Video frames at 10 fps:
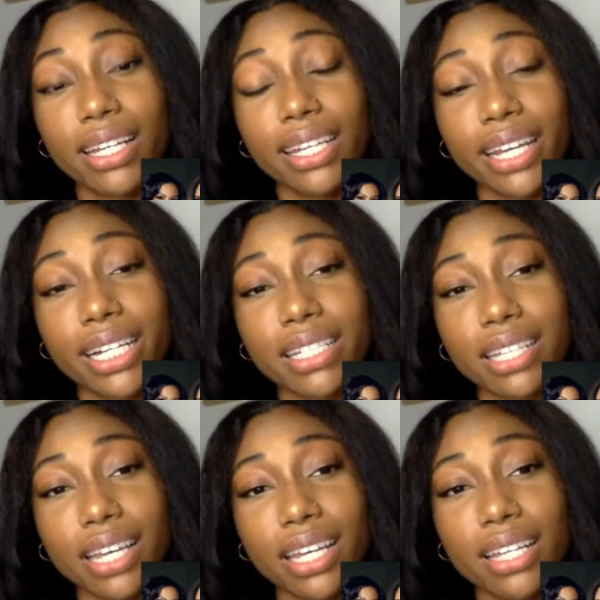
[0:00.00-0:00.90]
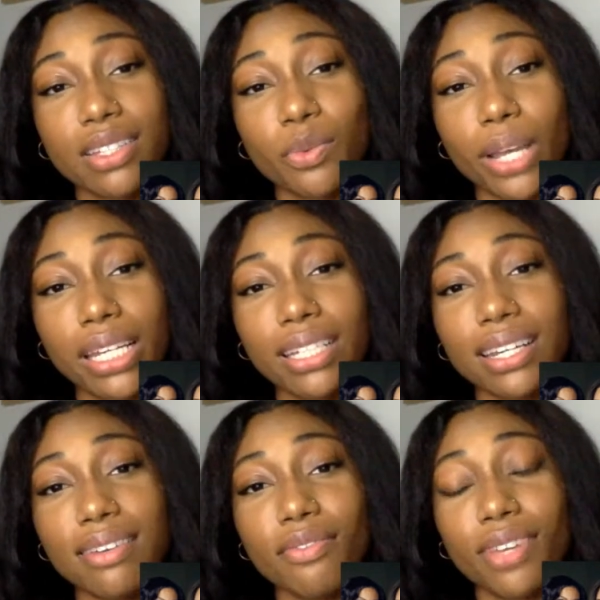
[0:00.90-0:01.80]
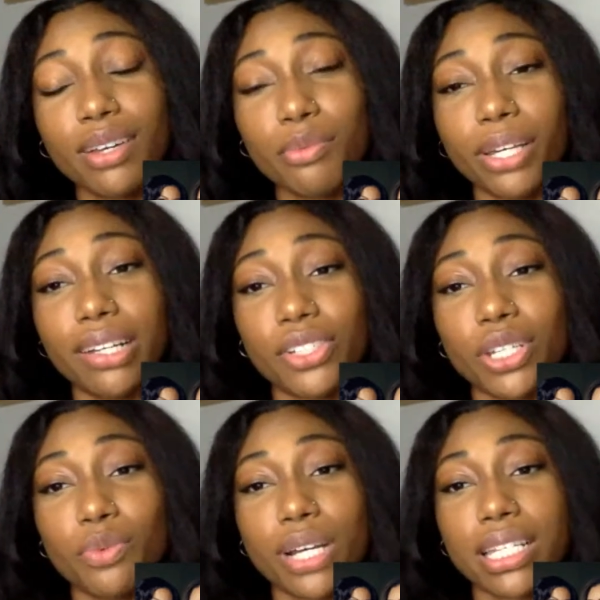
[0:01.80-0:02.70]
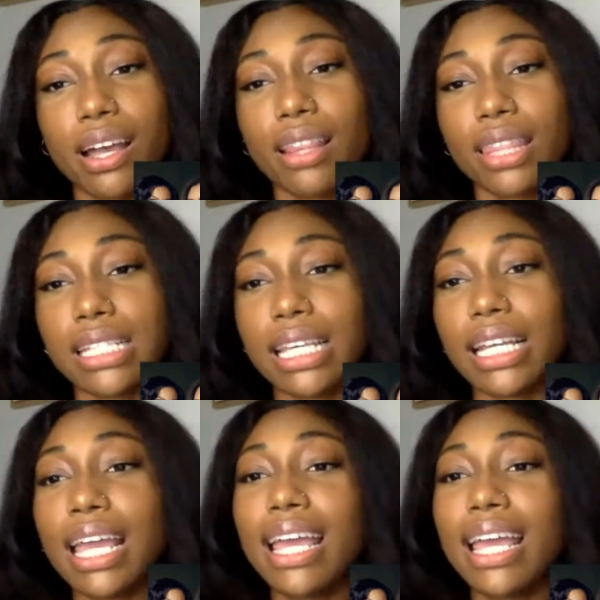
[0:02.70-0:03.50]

DR says Wendy didn't film well. She wasn't authentic.